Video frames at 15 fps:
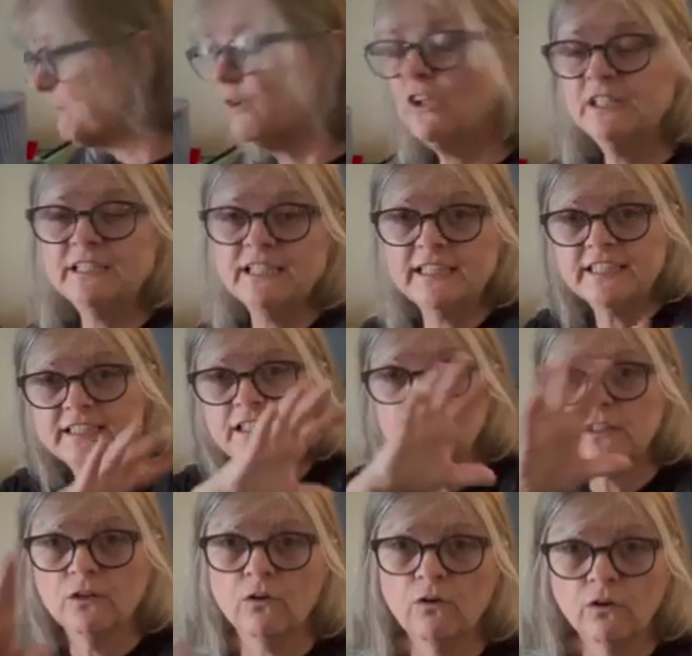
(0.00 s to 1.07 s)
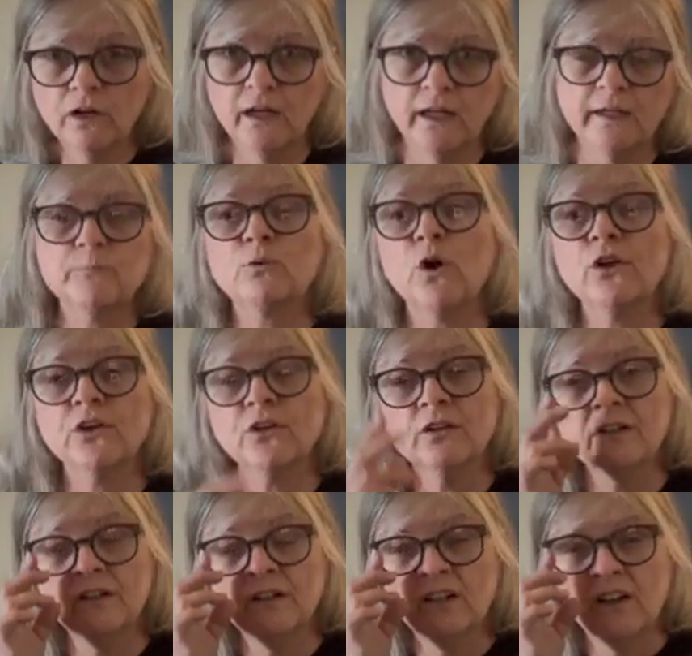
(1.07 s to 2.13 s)
going to embroider
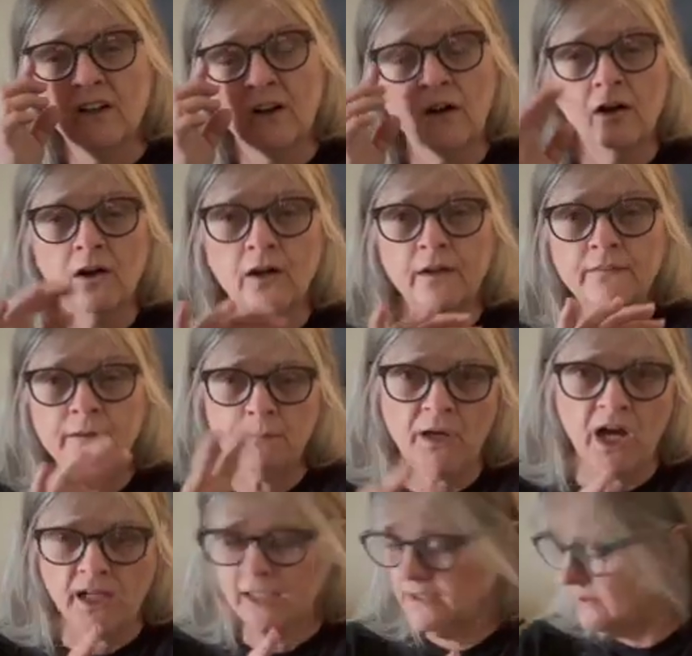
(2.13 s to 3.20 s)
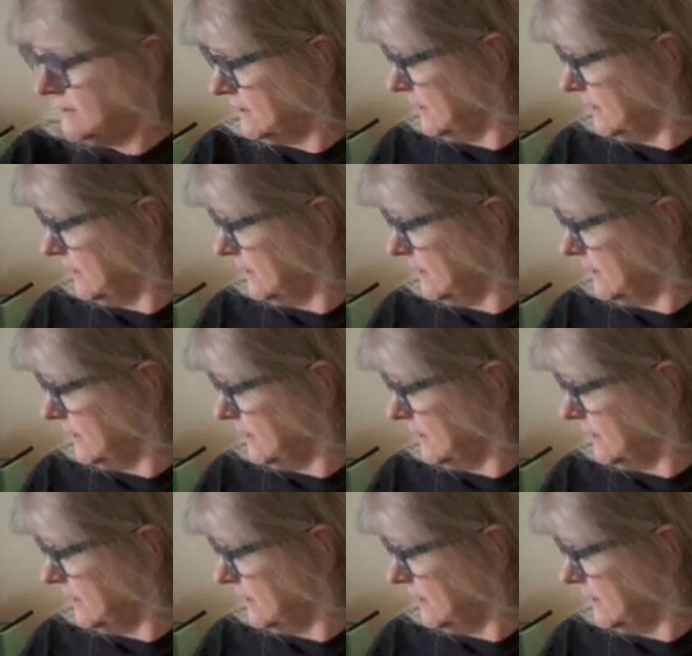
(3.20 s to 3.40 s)
on the pockets.